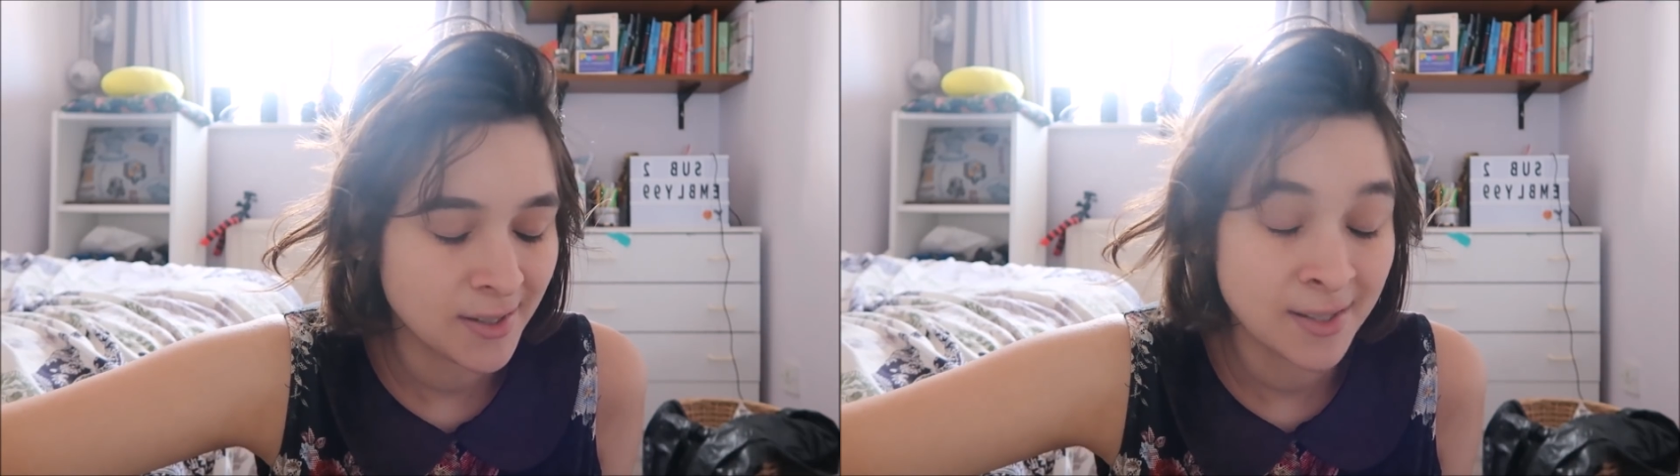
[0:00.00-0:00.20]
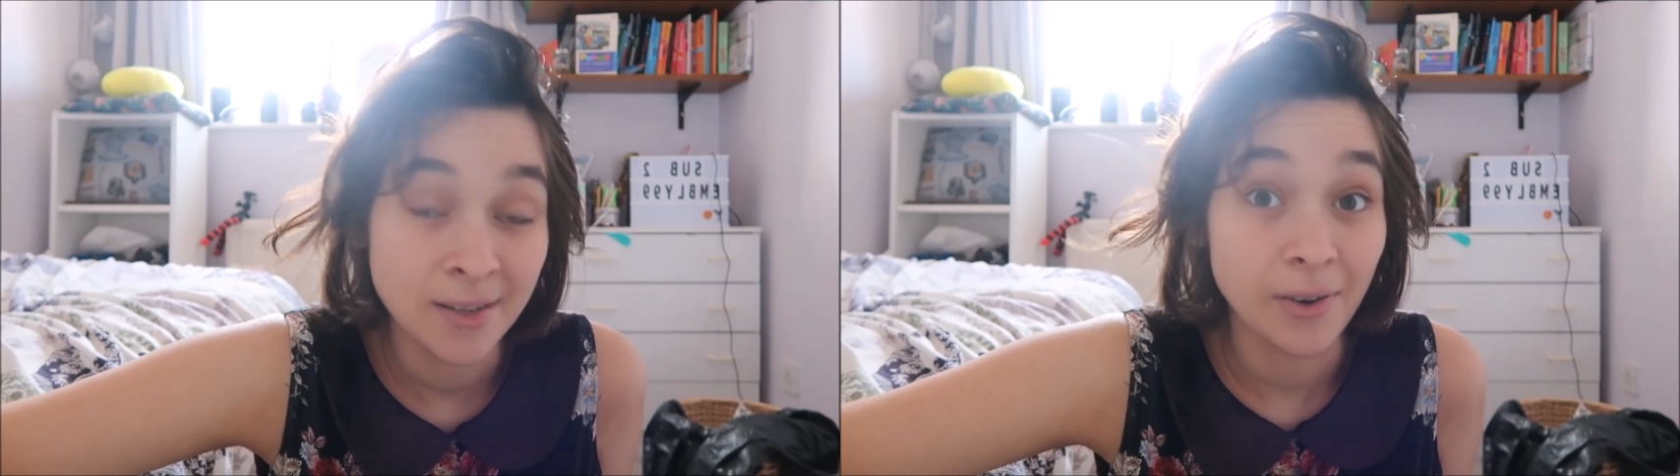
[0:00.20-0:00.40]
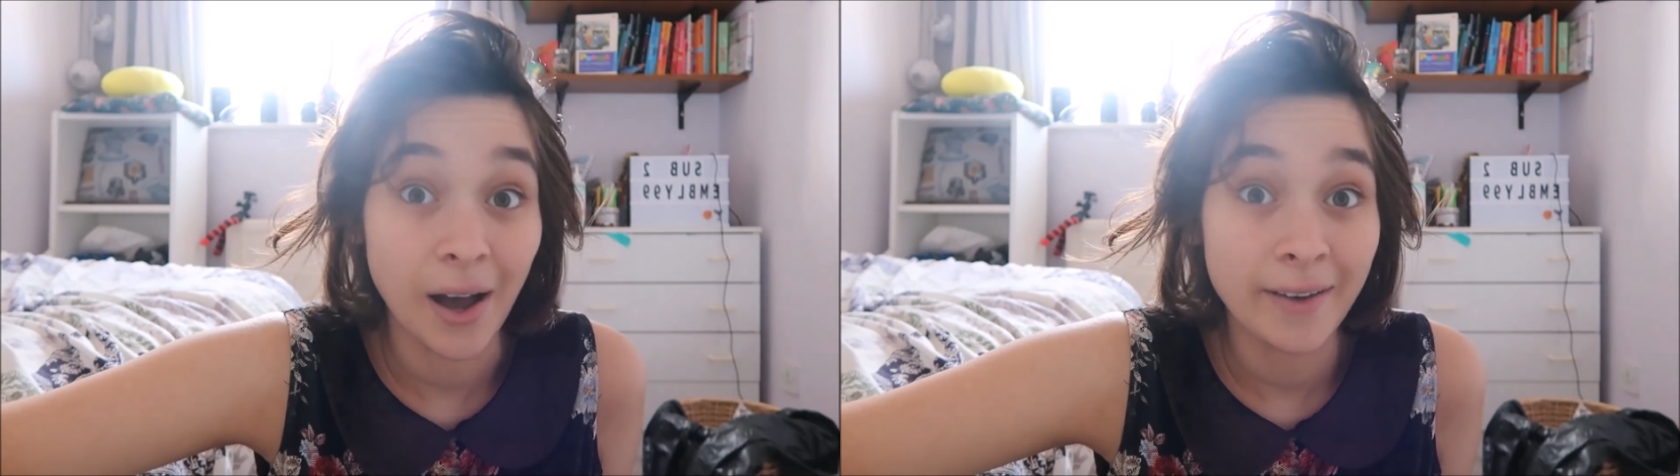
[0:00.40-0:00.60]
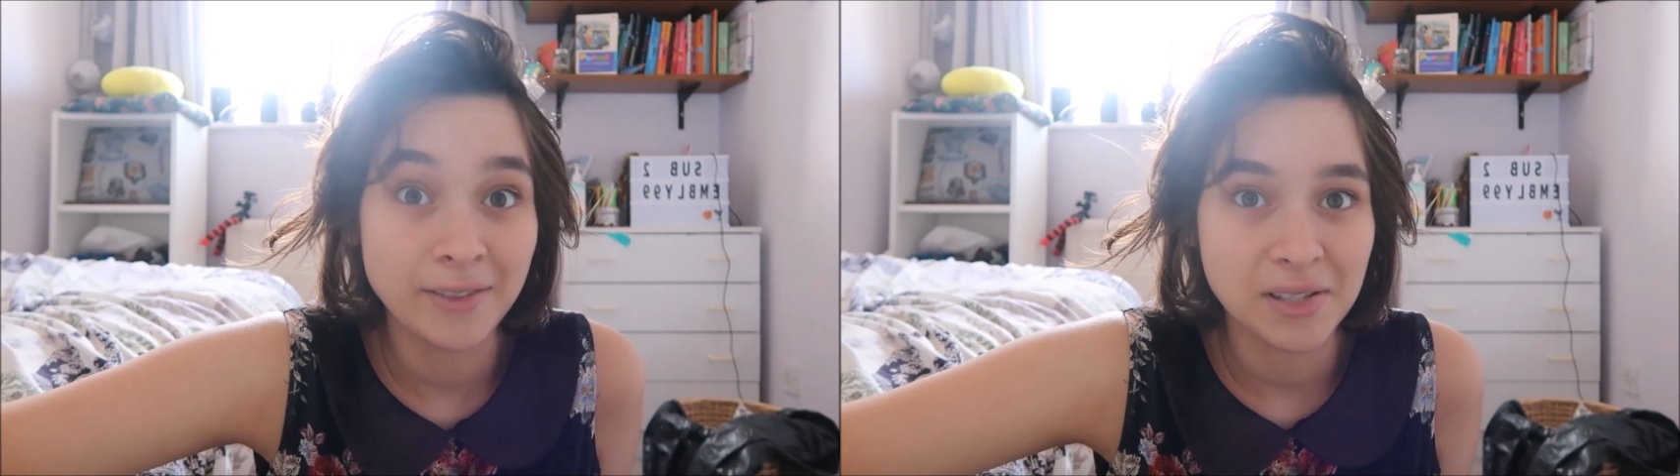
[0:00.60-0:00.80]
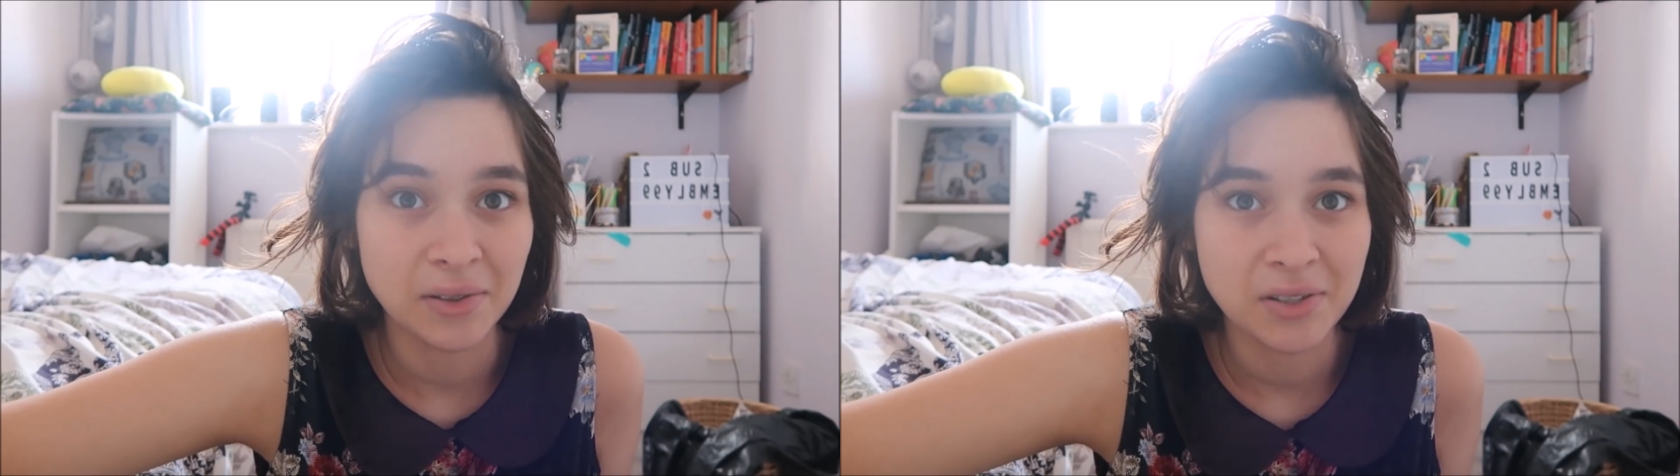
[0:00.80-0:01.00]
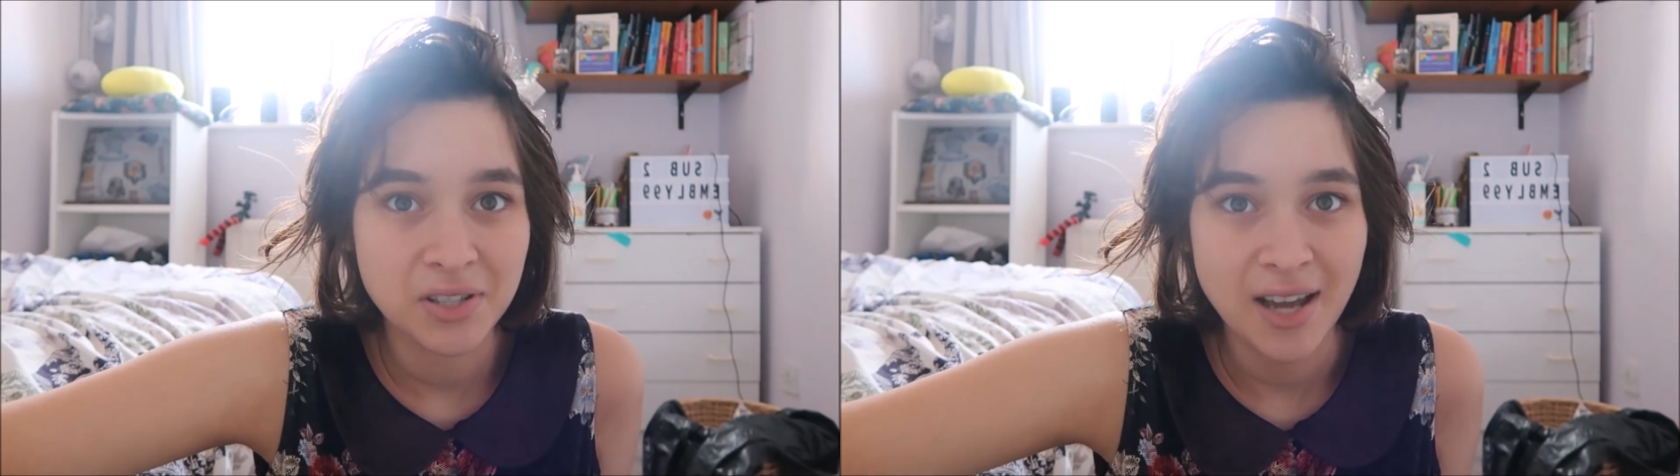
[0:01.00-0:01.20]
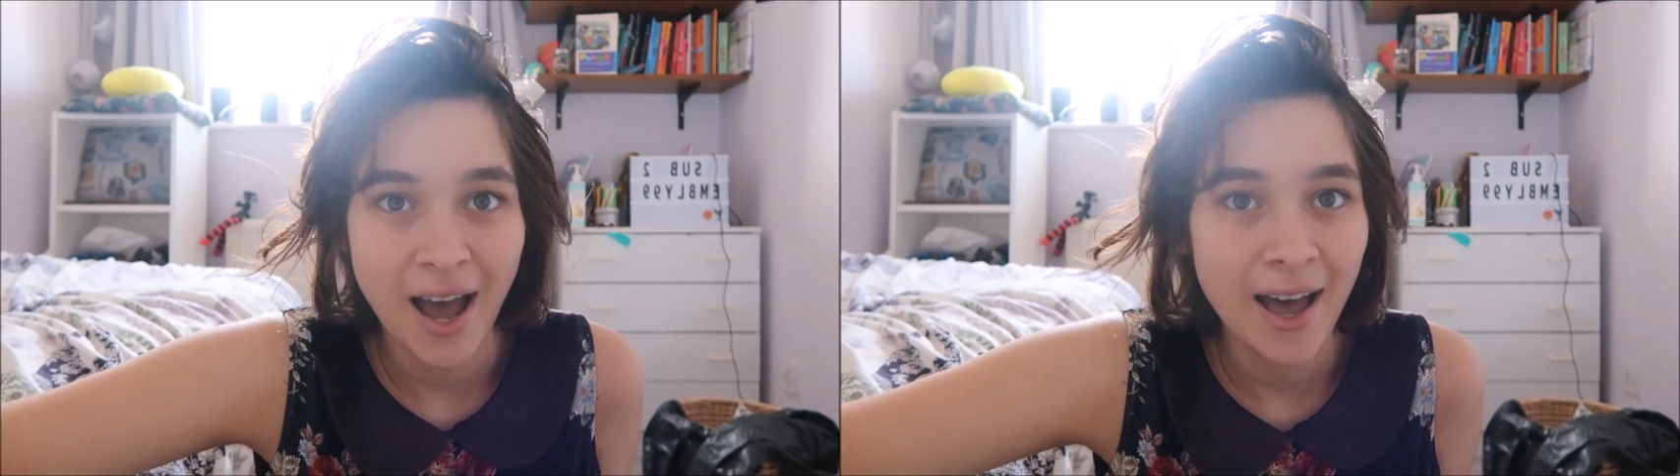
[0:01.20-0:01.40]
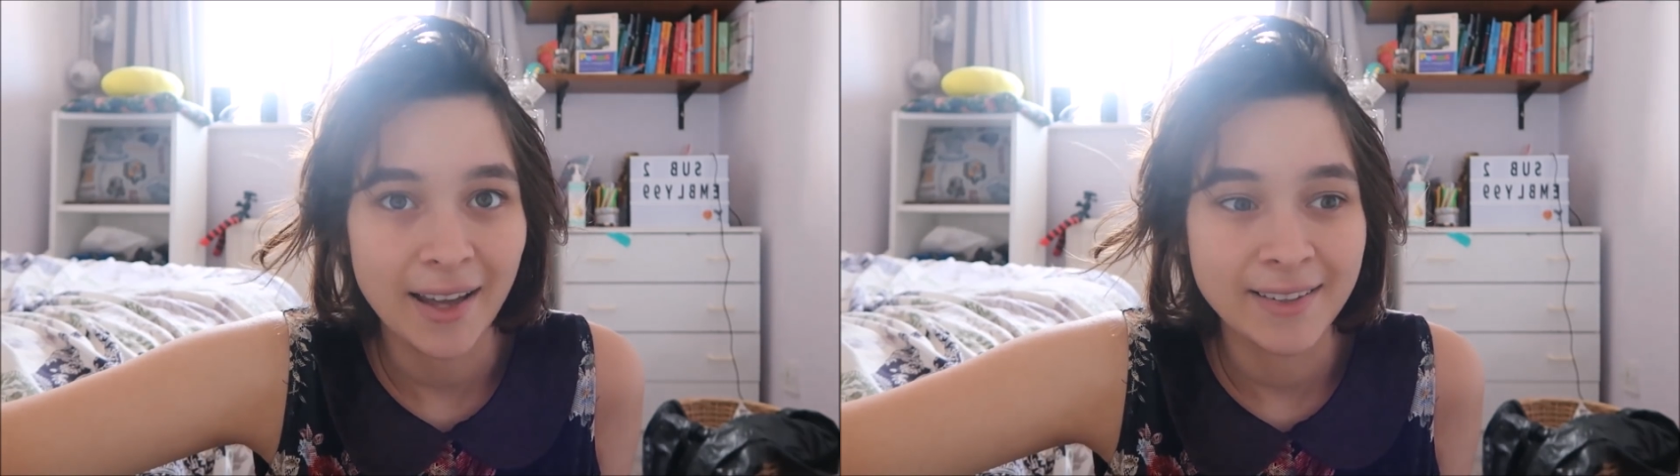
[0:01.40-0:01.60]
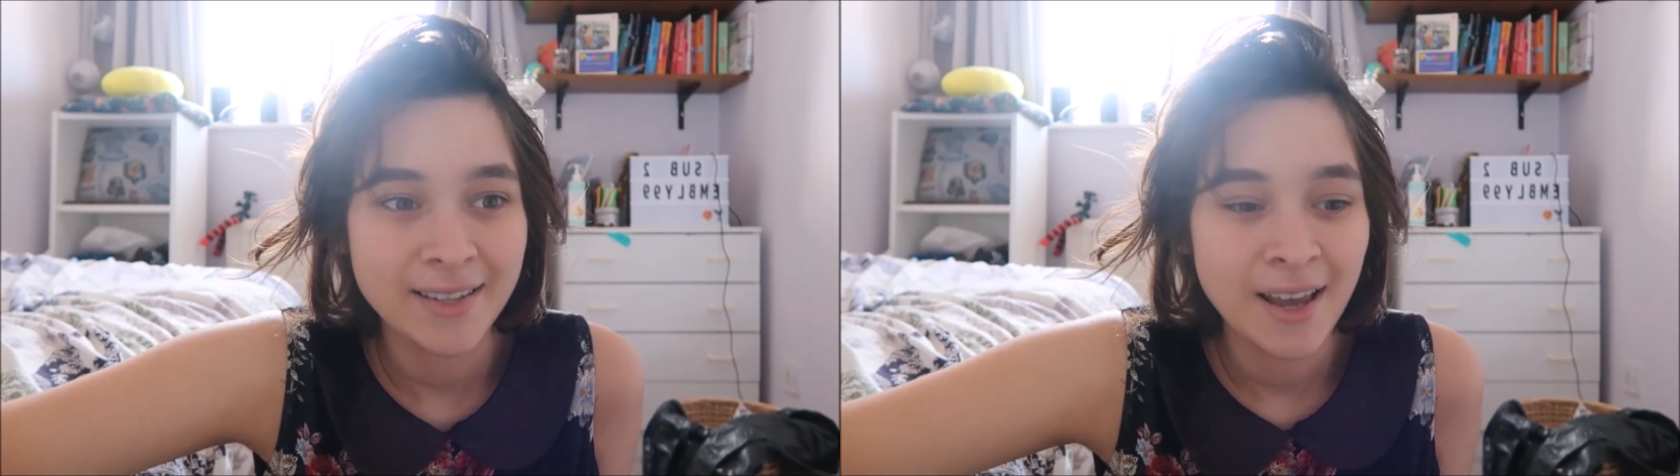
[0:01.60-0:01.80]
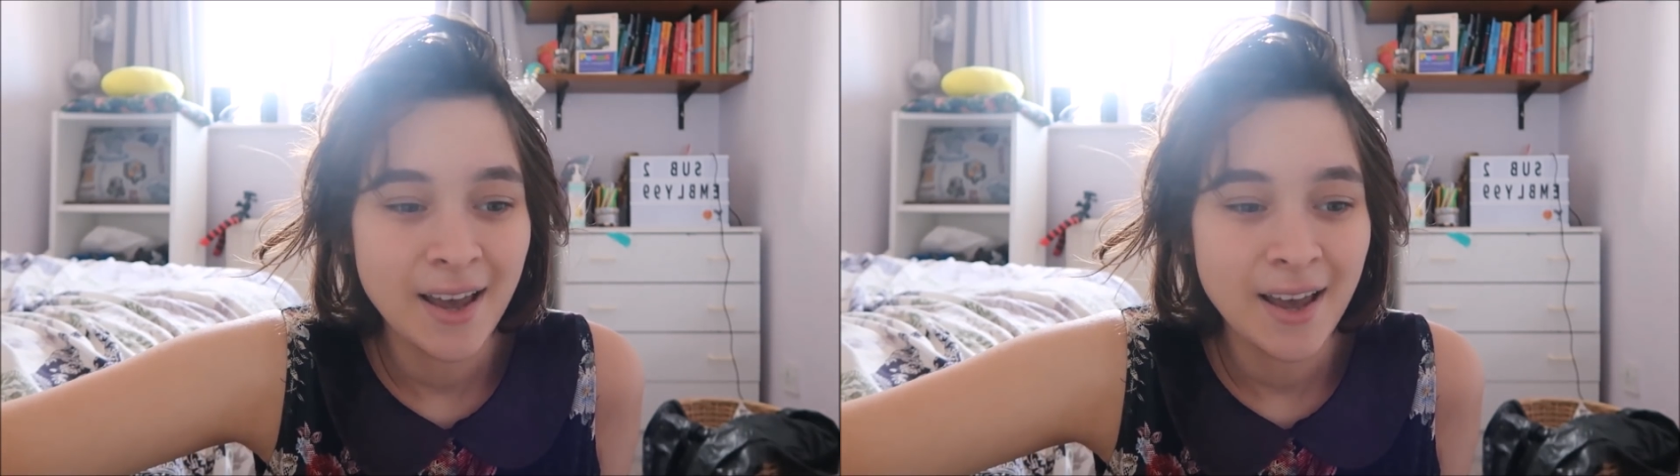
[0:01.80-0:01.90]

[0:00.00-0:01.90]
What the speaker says: survived as long as she has.